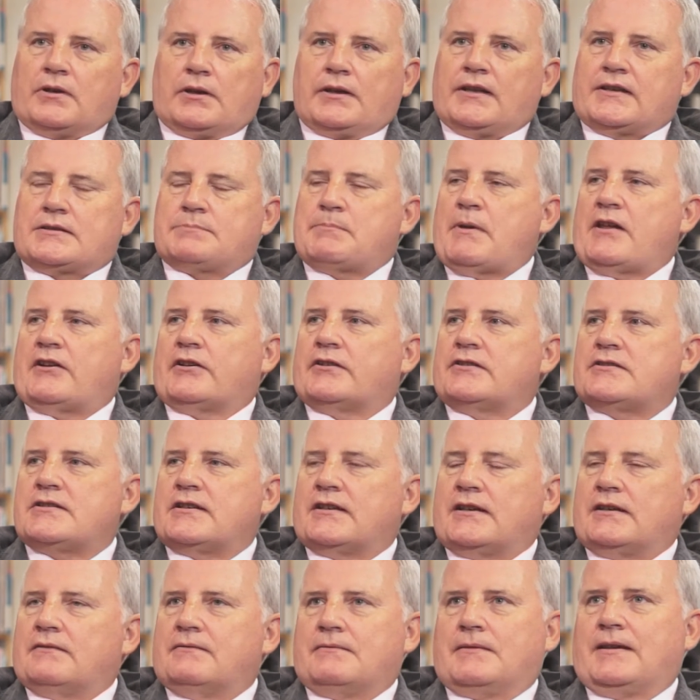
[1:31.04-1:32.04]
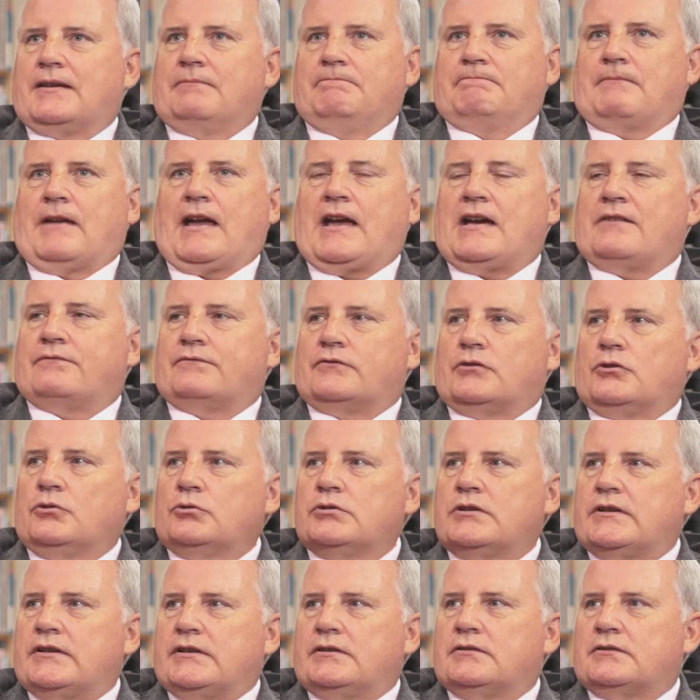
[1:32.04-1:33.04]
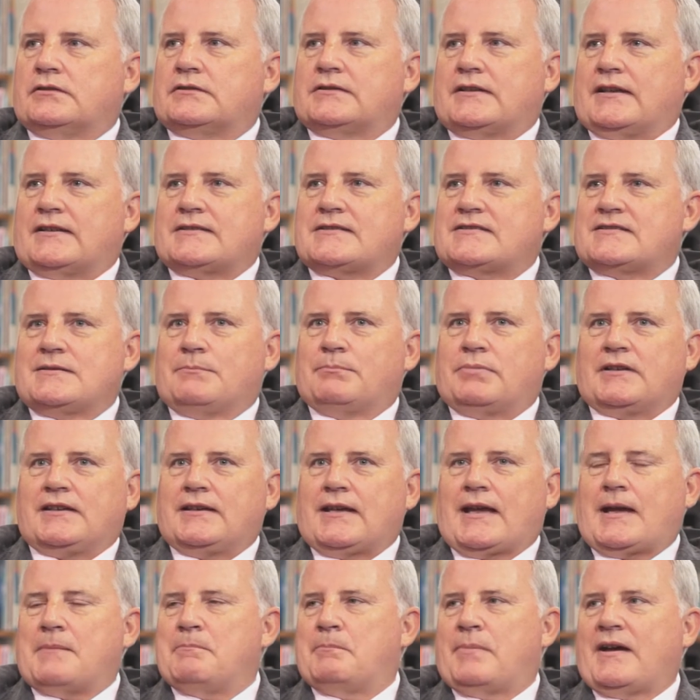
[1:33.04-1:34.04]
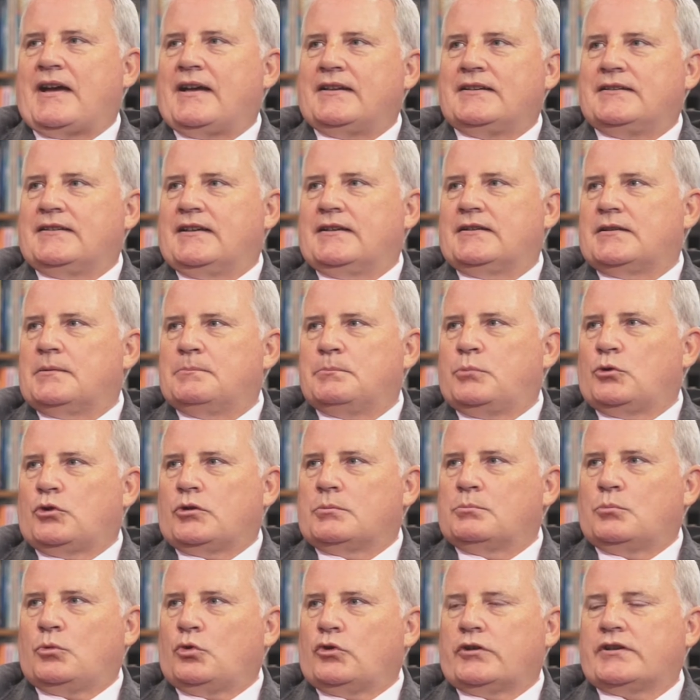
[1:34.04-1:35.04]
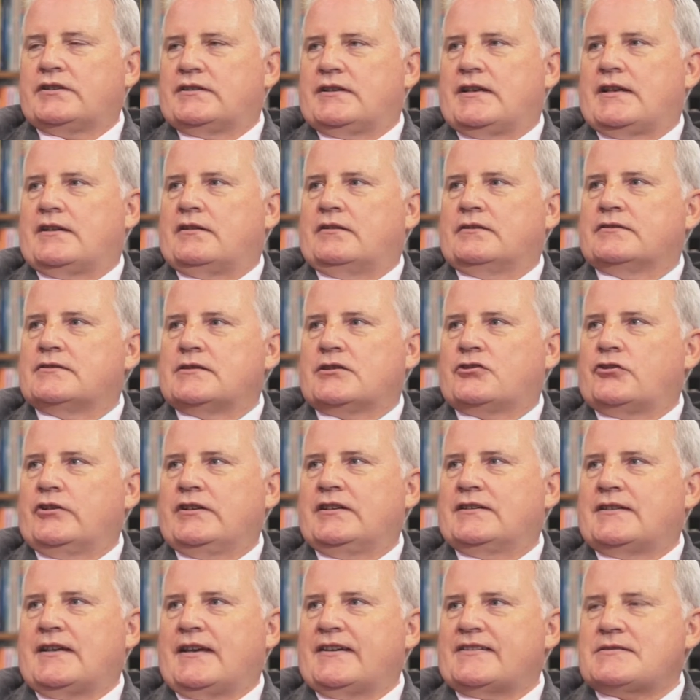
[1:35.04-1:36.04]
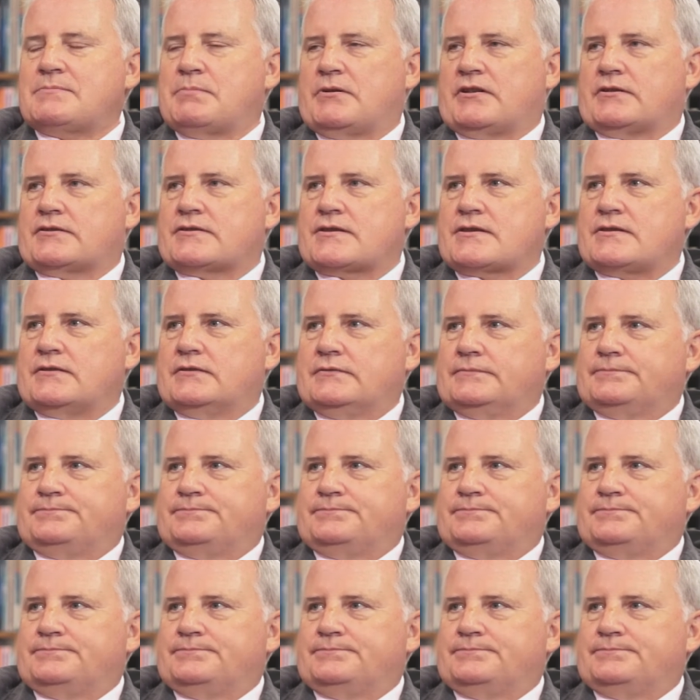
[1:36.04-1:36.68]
It's better to have no deal than simply a bad deal and pour more debt onto Greek taxpayers.